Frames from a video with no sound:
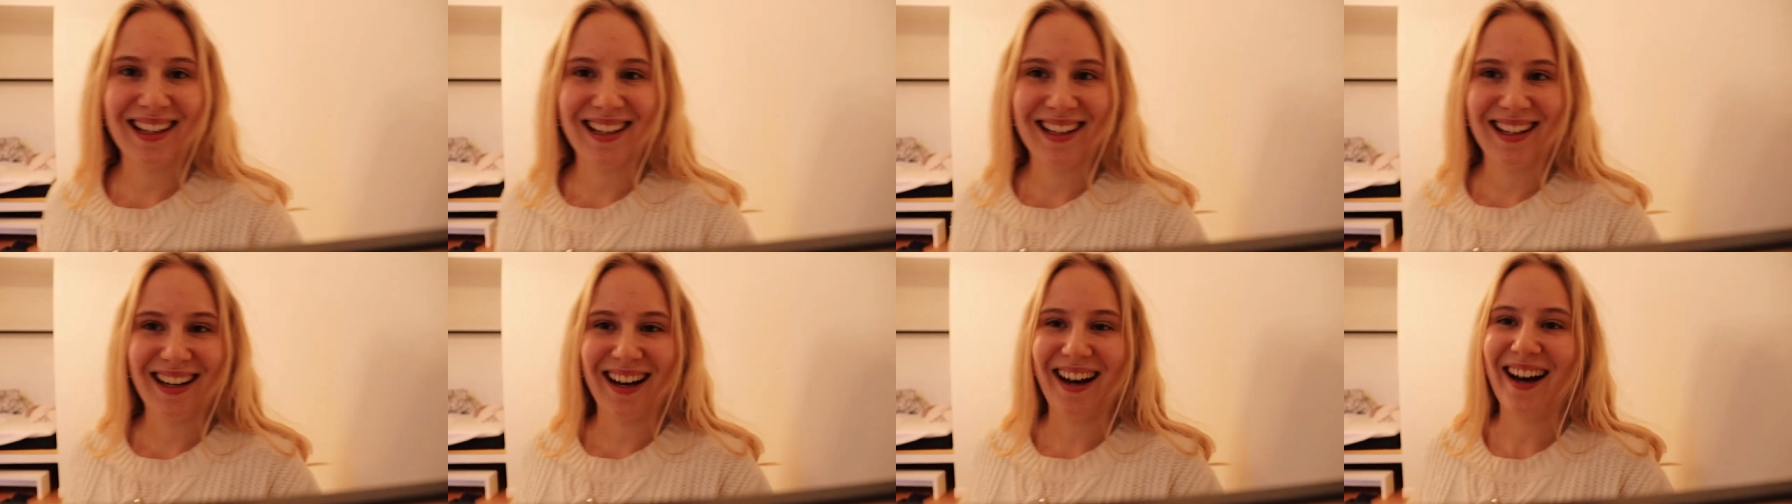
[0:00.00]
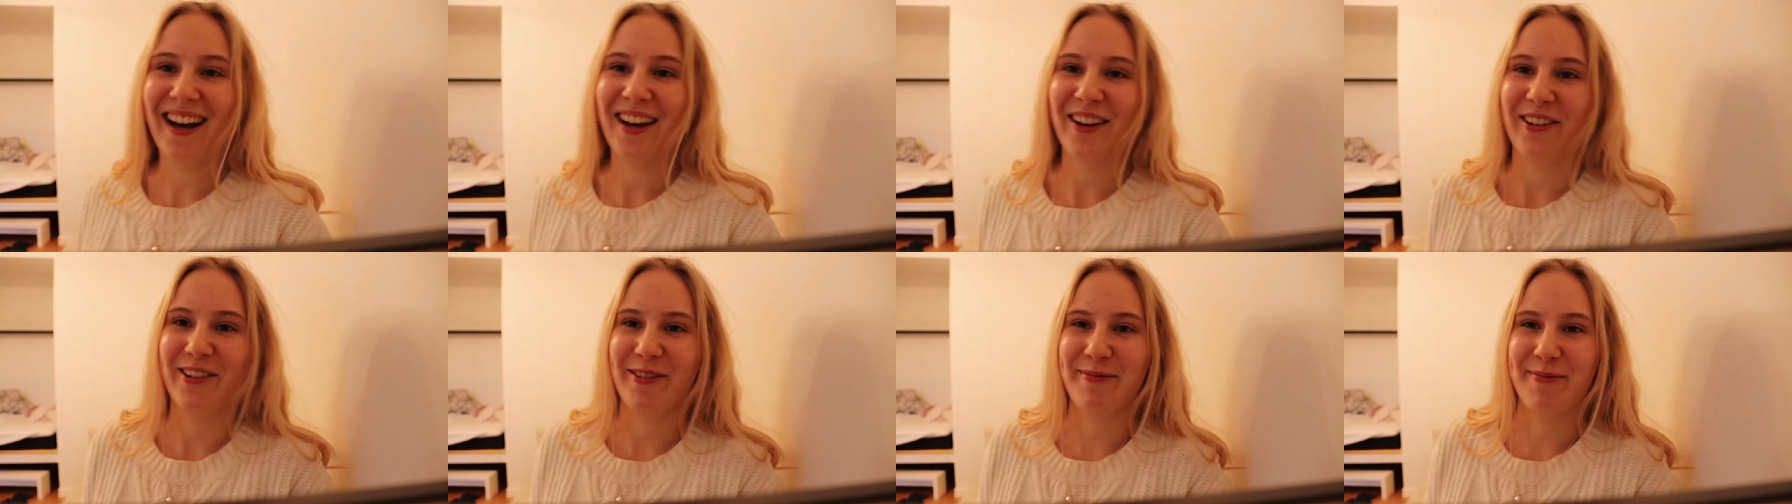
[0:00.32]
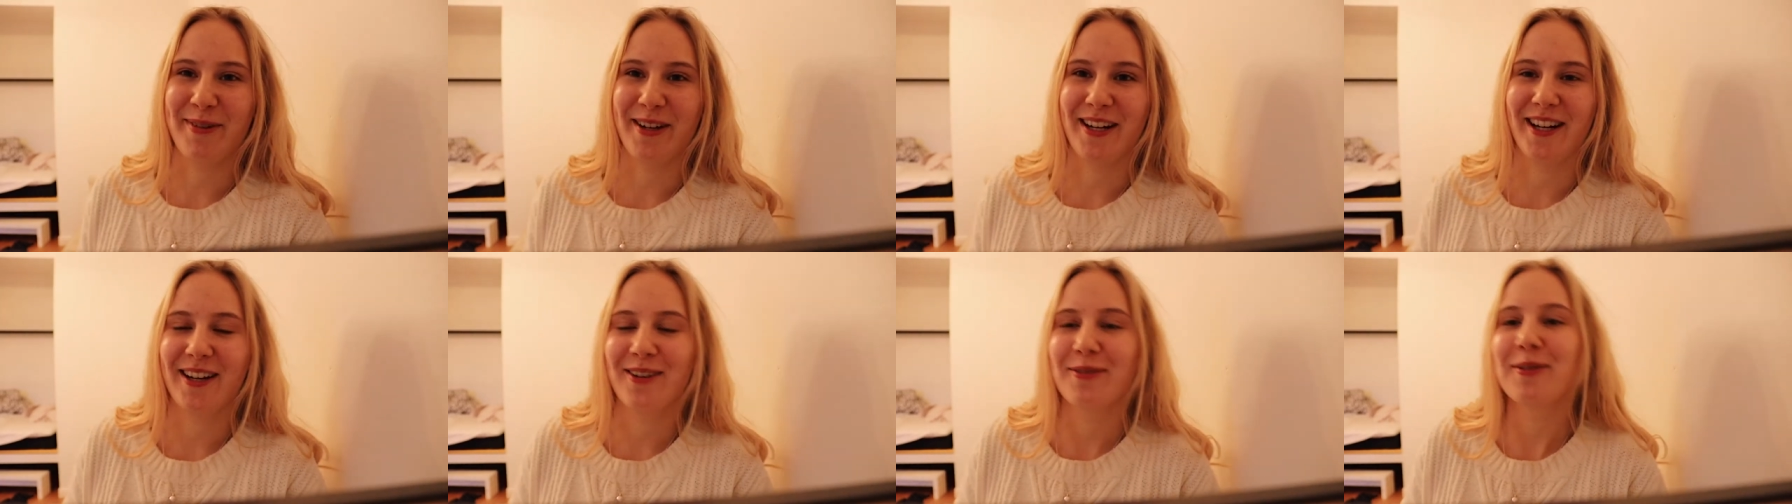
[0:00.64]
Hi
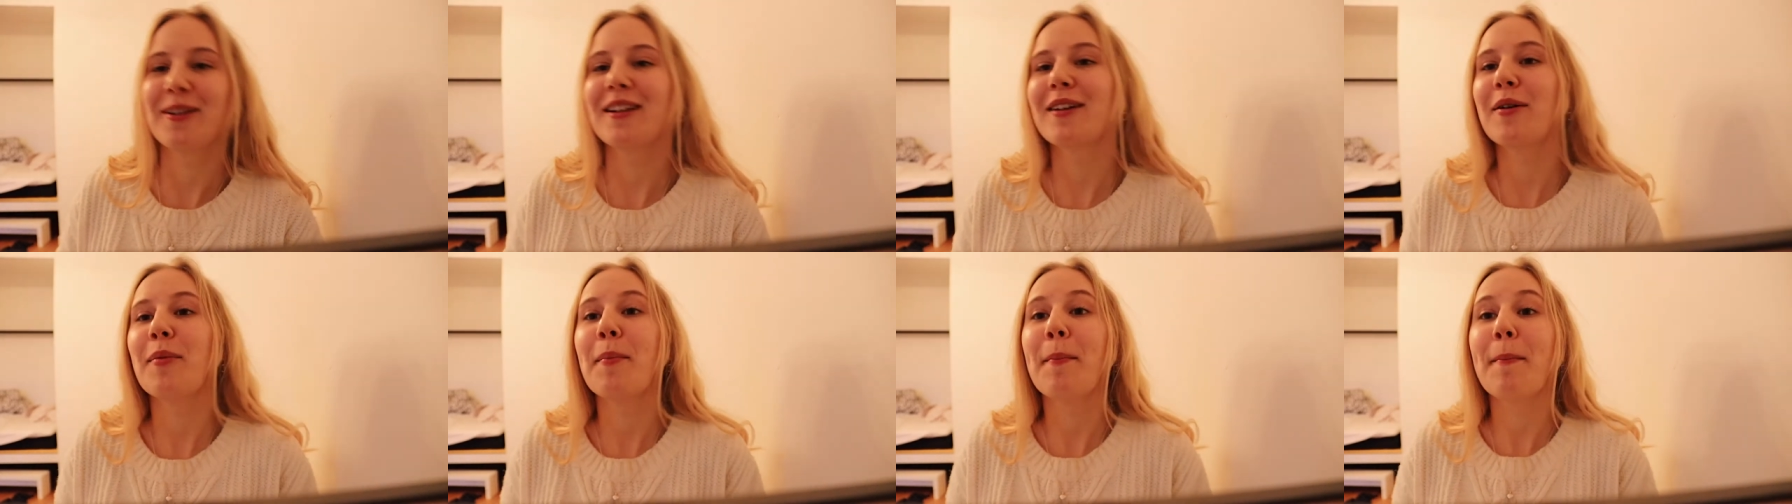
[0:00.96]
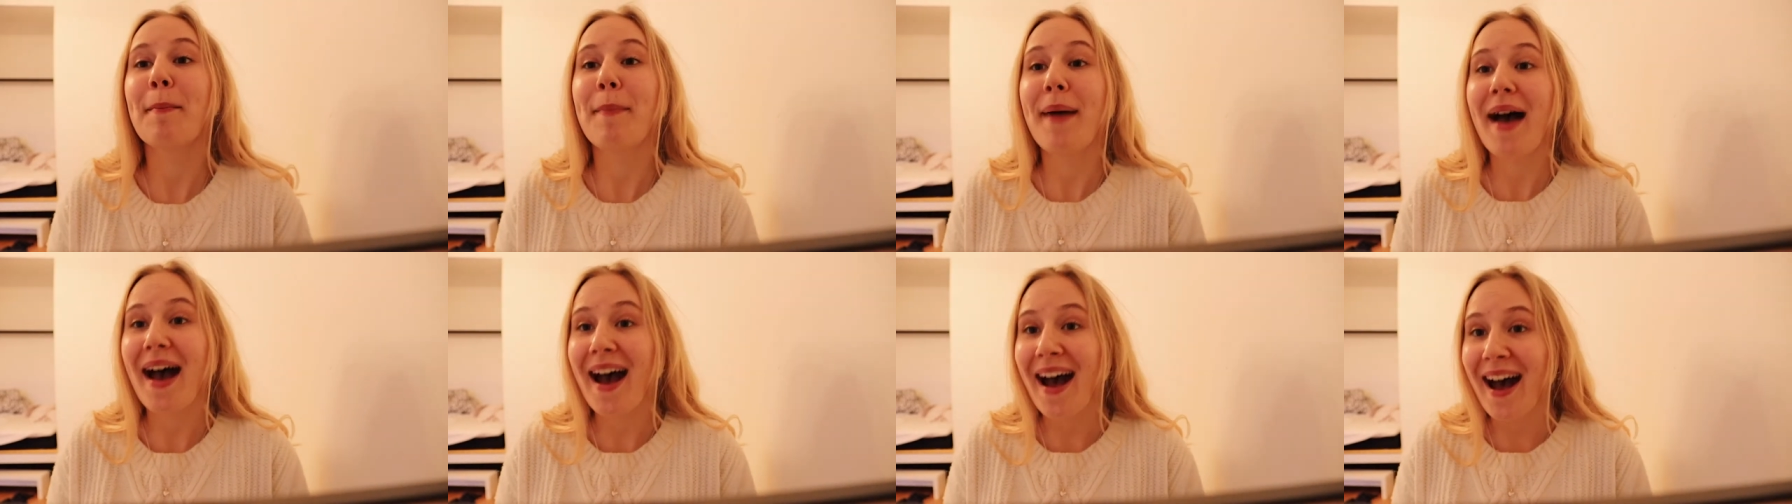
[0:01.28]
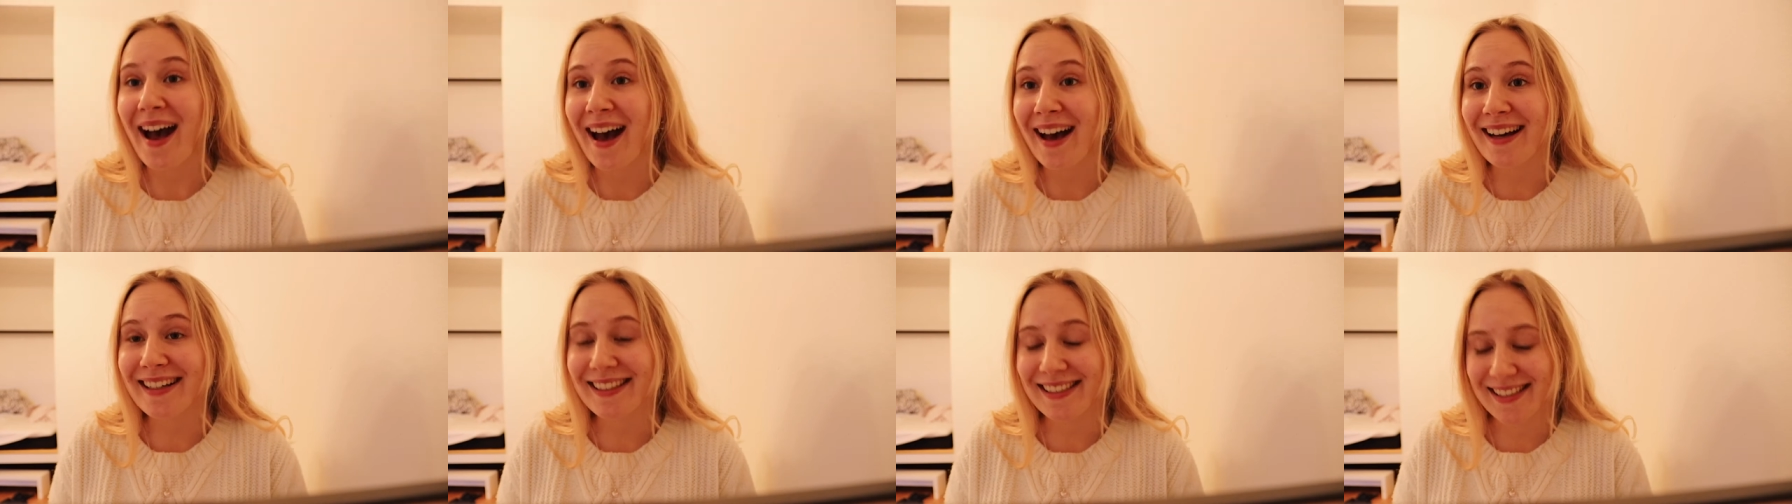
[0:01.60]
everybody and welcome
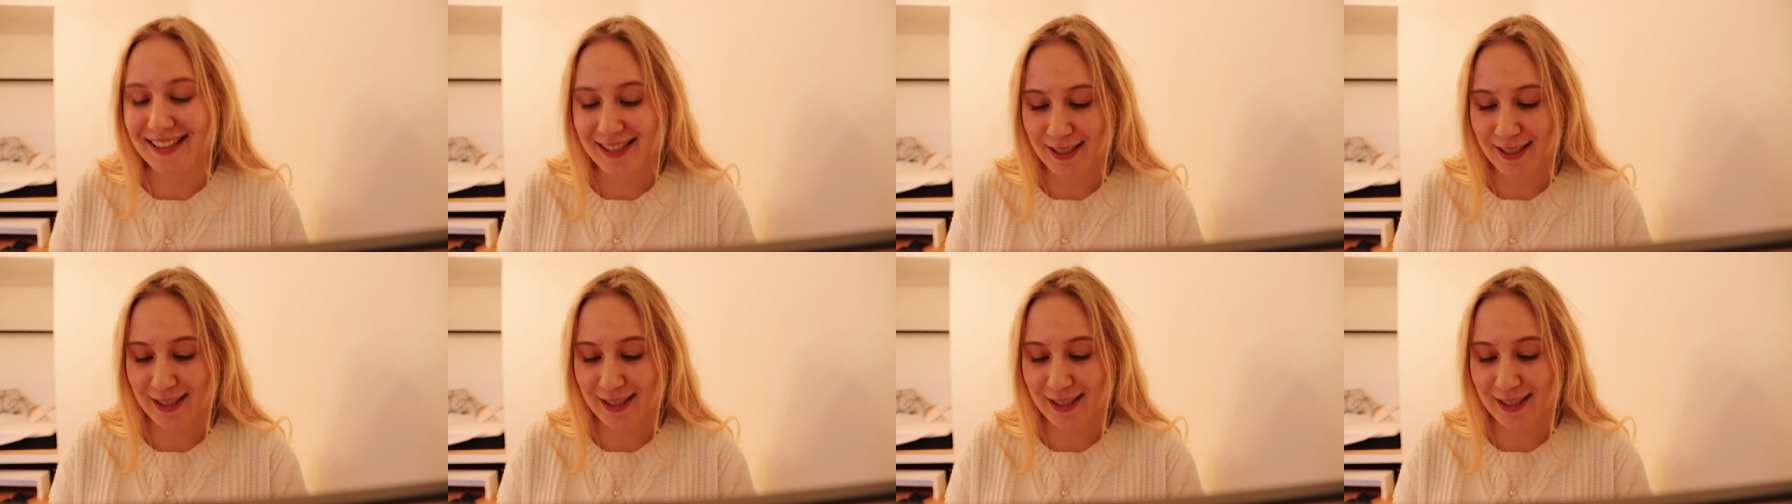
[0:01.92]
back